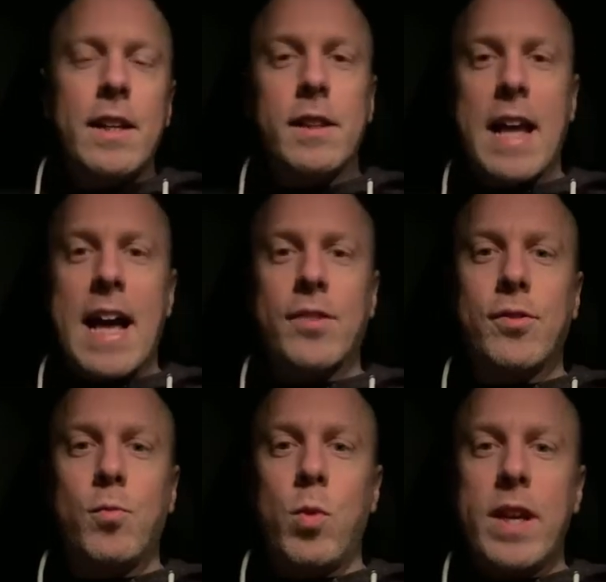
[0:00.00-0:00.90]

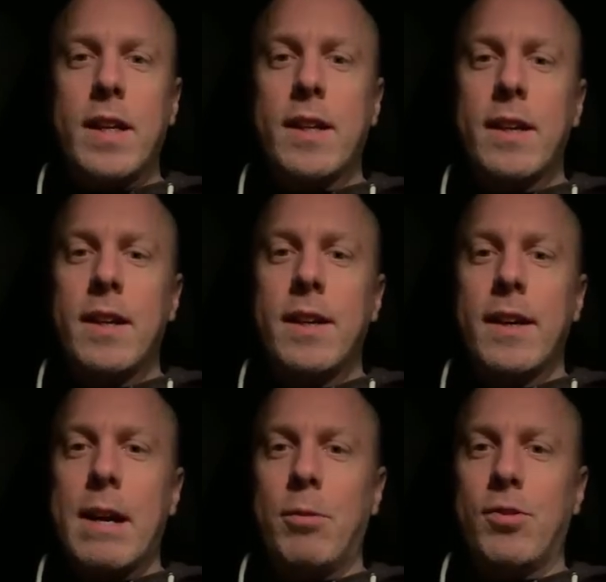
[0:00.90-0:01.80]
Last week,
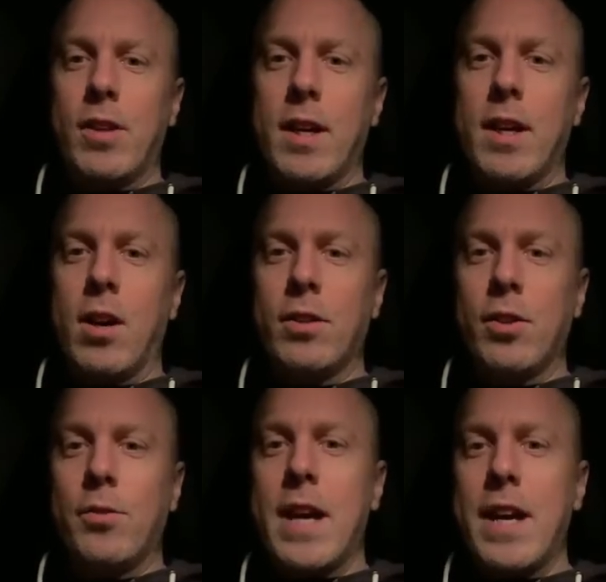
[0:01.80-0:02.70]
I was on
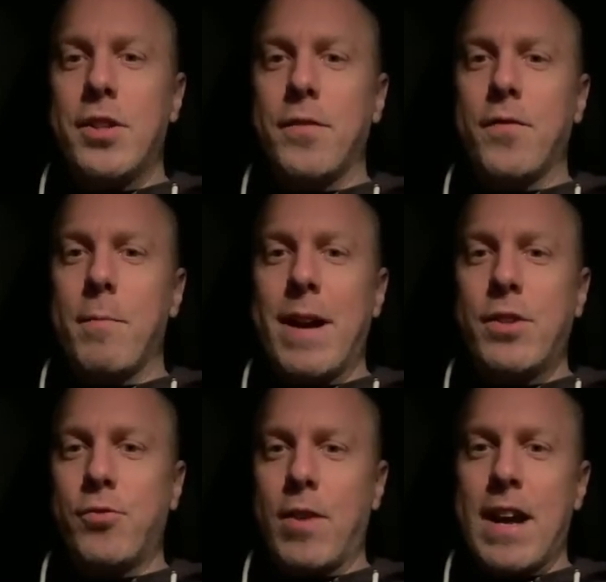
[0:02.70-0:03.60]
location from my
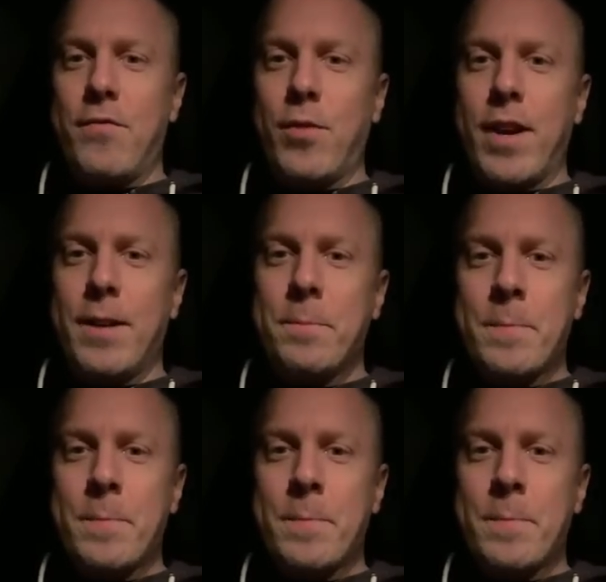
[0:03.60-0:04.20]
driveway.